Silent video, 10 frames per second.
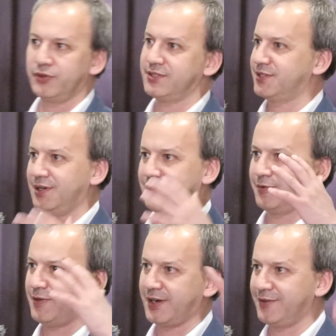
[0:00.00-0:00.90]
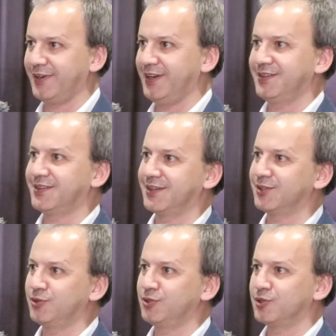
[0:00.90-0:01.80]
necessarily far away
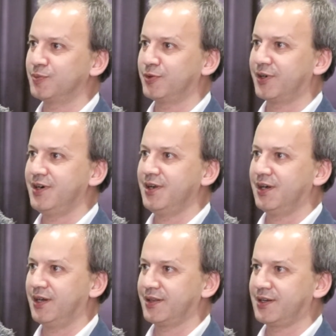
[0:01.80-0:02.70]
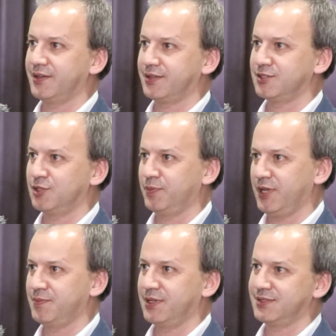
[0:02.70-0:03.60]
to Europe or other countries to
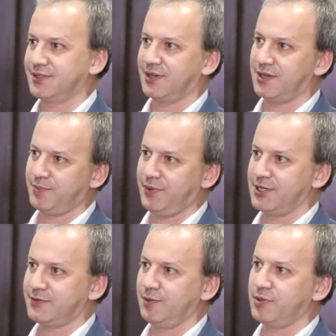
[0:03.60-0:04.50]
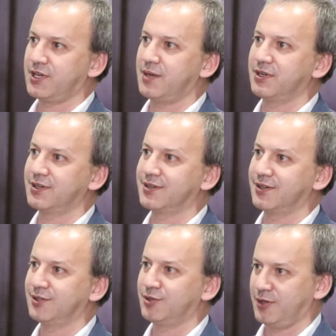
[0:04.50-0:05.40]
play, but other players will be coming
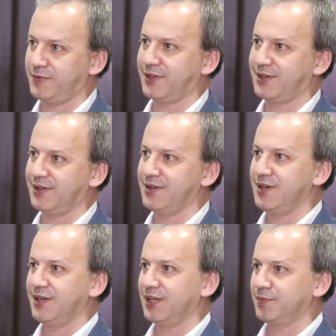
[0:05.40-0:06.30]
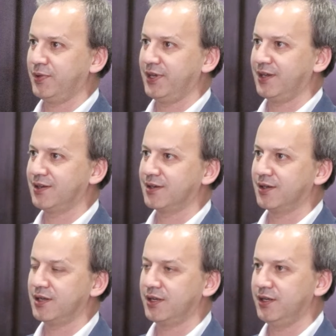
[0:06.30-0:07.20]
to Africa and playing
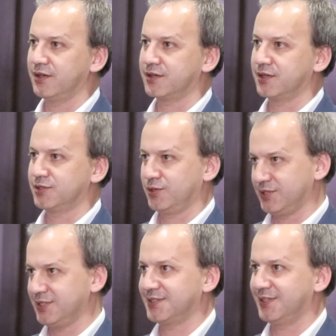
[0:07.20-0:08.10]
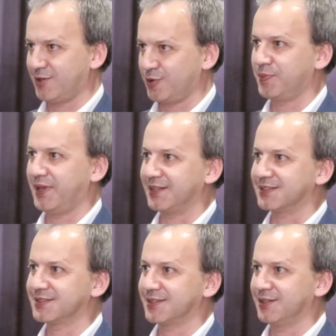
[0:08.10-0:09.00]
here. So this is in our
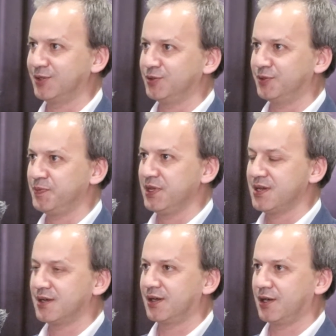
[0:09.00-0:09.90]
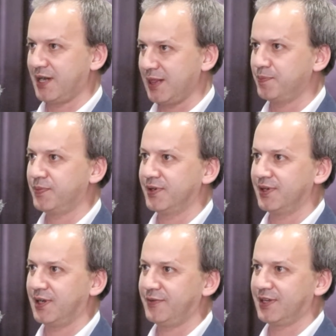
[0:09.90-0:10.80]
plans to help
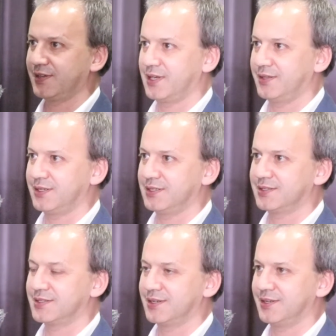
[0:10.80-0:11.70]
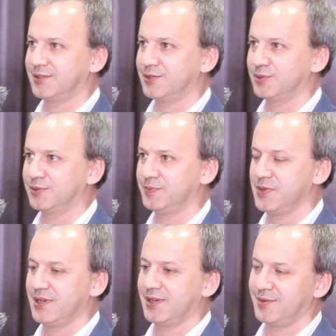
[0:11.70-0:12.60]
African countries to
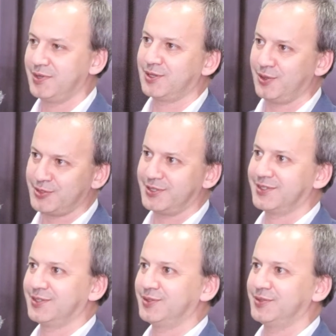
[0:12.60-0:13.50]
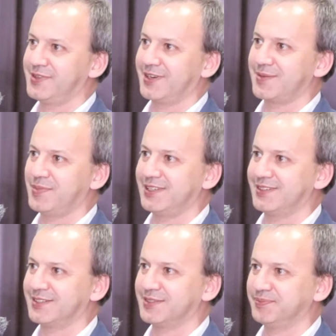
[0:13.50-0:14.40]
be closer to their
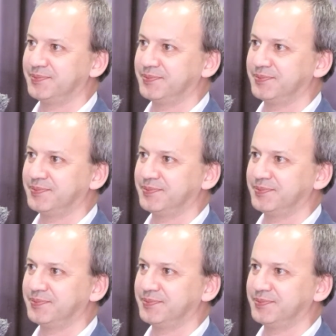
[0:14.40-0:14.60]
competitors.